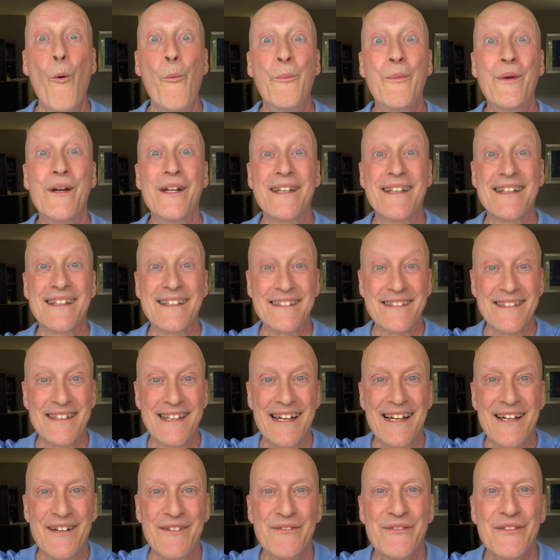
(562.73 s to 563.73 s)
opening
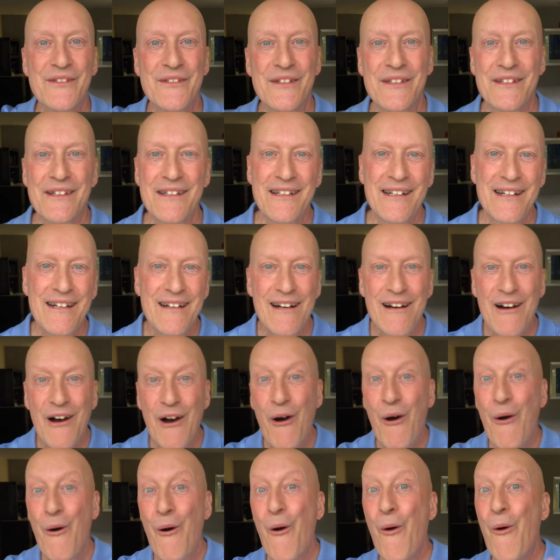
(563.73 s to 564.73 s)
laughter,
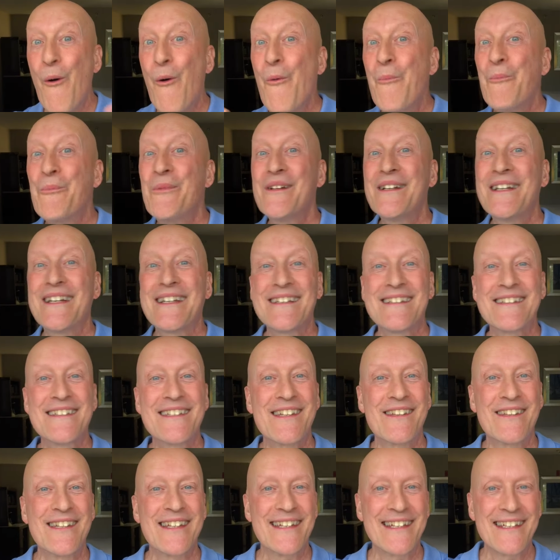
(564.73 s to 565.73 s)
opening
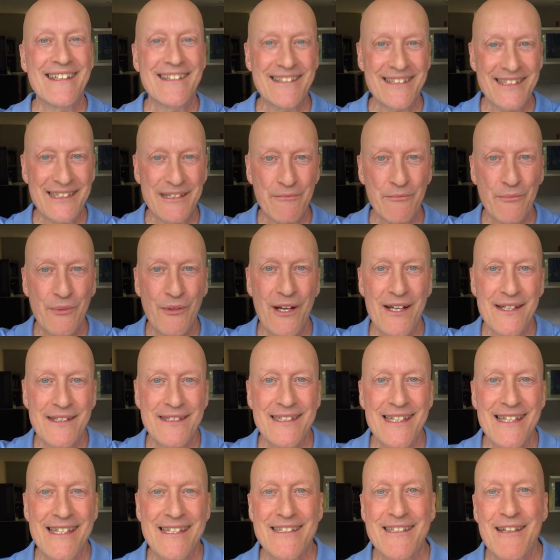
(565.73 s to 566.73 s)
to the healing
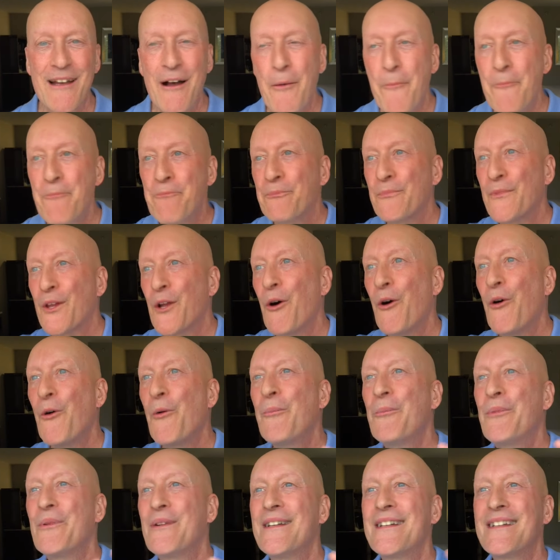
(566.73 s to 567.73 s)
process,
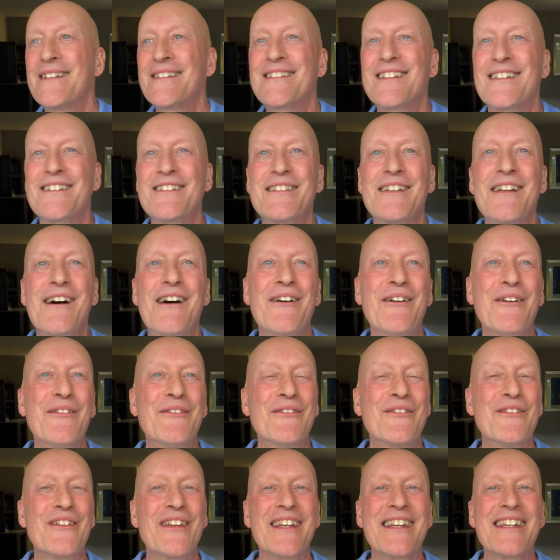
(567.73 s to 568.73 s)
opening to
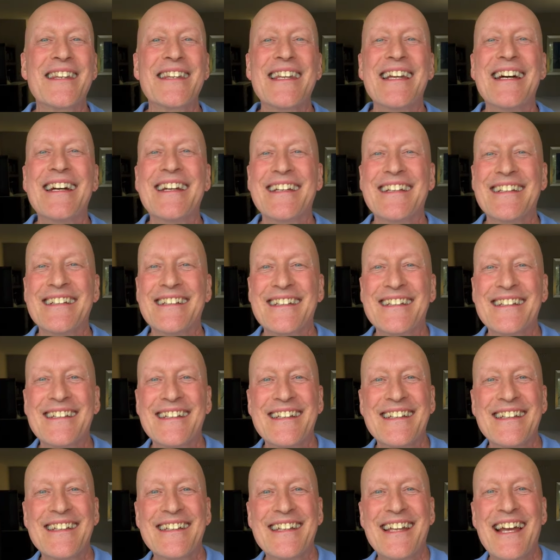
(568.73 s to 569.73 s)
love, light,
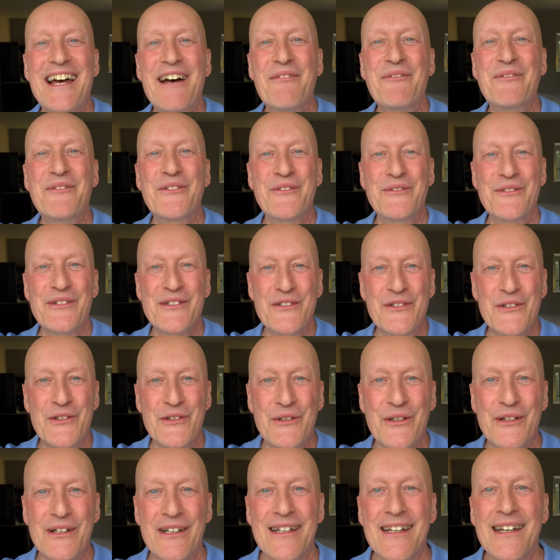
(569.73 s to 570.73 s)
laughter, and
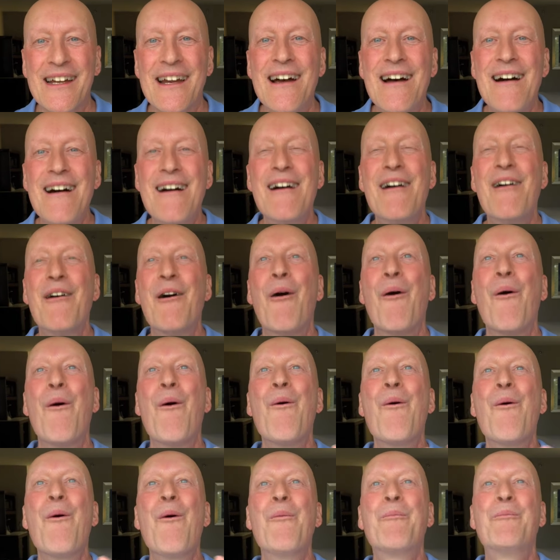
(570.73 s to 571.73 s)
joy.
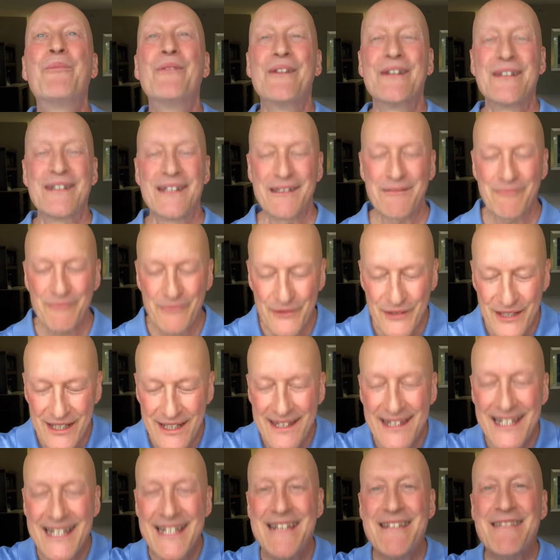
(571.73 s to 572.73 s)
Opening,
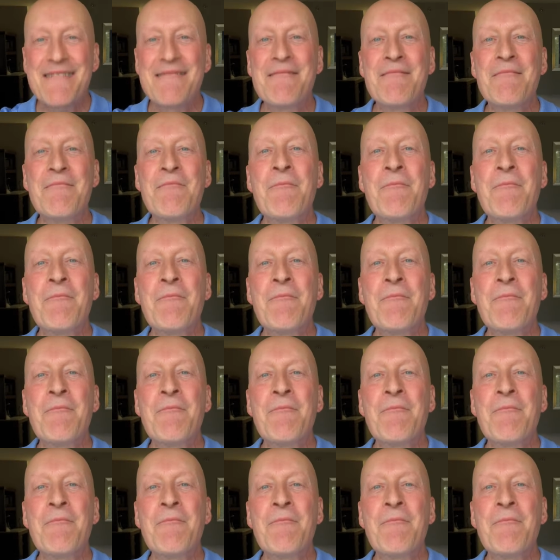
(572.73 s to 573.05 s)
breathe in